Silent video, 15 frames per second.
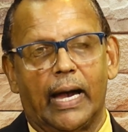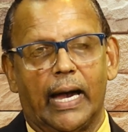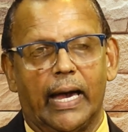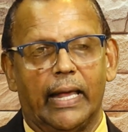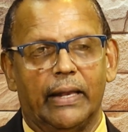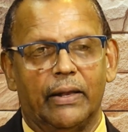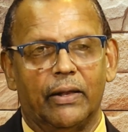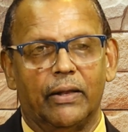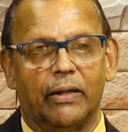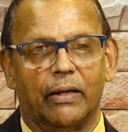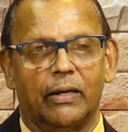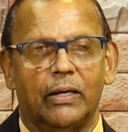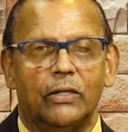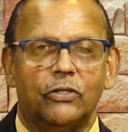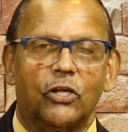
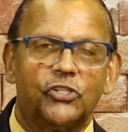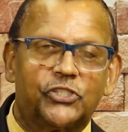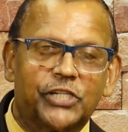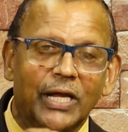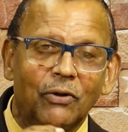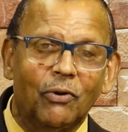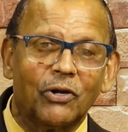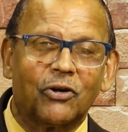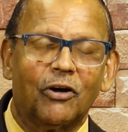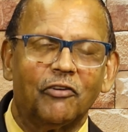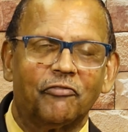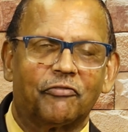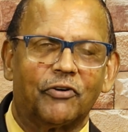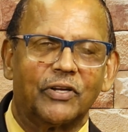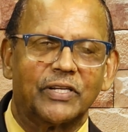And the General
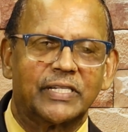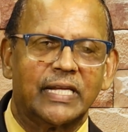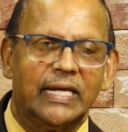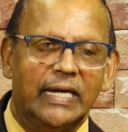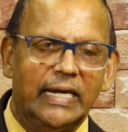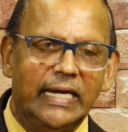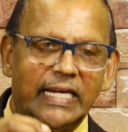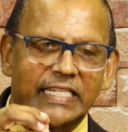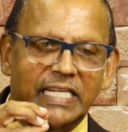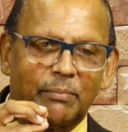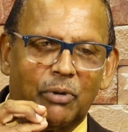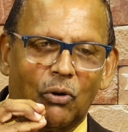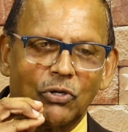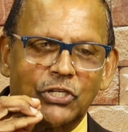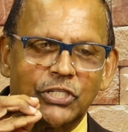Conference is
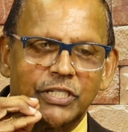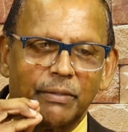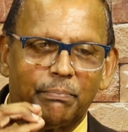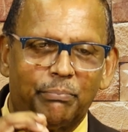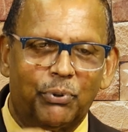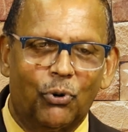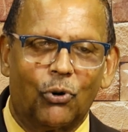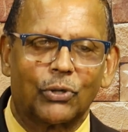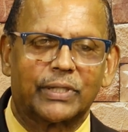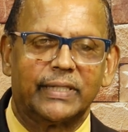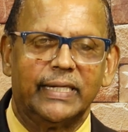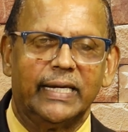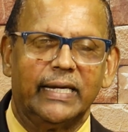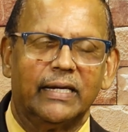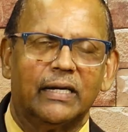about
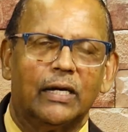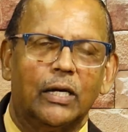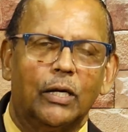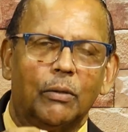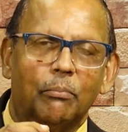supporting